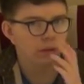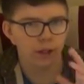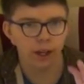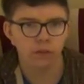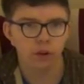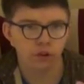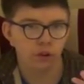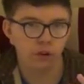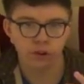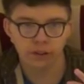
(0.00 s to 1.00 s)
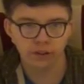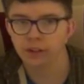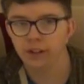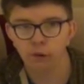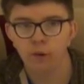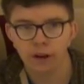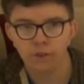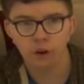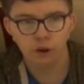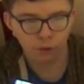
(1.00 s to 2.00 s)
saying that during the centenary
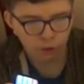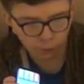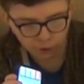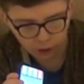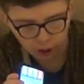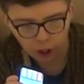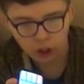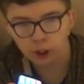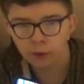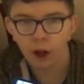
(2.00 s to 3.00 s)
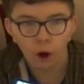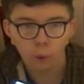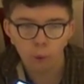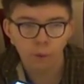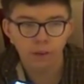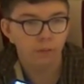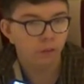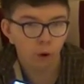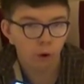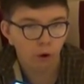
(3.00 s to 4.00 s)
anniversary there was a Unit logo on the
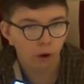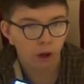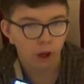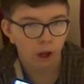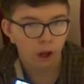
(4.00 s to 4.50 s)
floor.